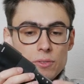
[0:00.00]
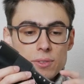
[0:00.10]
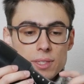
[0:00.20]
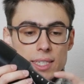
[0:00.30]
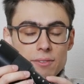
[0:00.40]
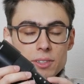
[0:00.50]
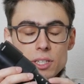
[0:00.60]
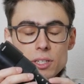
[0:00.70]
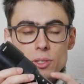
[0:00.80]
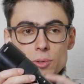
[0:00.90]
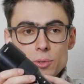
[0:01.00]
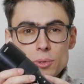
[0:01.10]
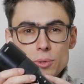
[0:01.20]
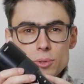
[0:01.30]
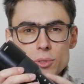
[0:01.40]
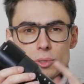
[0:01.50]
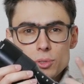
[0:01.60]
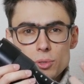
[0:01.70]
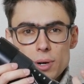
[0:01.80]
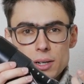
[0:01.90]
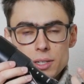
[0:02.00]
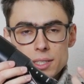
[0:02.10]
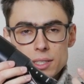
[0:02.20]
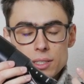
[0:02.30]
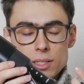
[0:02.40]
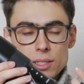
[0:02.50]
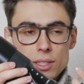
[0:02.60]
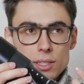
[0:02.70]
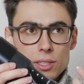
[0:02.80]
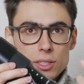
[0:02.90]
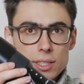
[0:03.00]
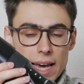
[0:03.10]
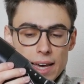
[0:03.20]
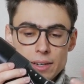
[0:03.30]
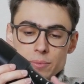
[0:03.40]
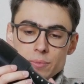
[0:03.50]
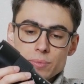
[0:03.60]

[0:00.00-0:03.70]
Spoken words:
70 to 210,